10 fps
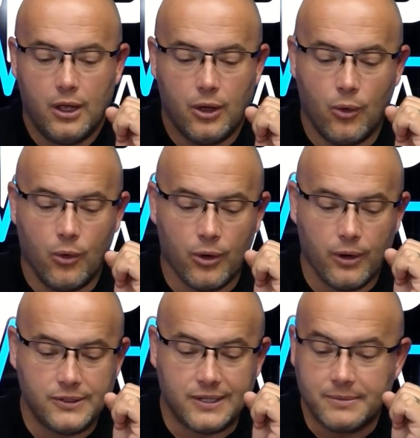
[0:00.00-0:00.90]

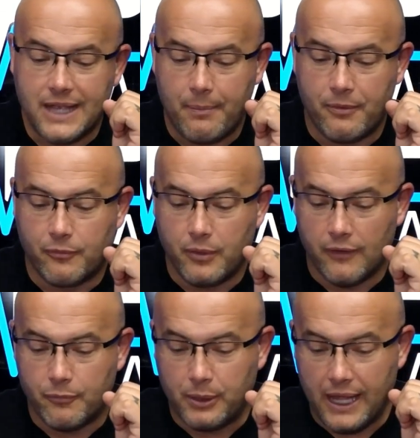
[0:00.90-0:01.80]
or some type of
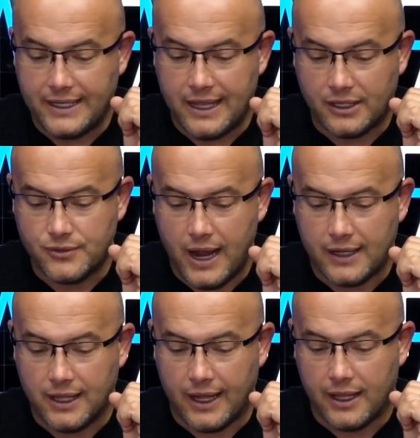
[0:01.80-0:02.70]
plant
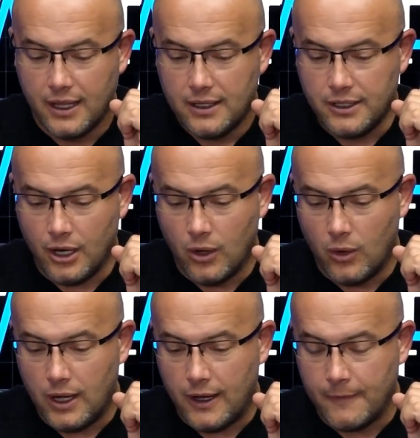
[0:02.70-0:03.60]
extract like,
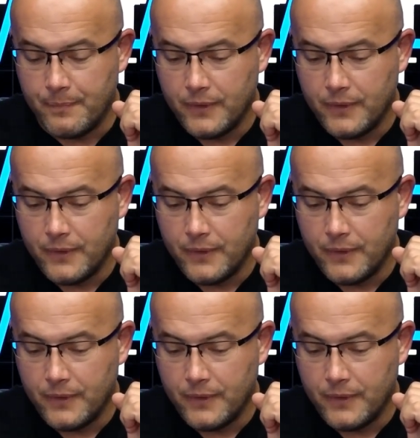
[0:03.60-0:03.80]
again,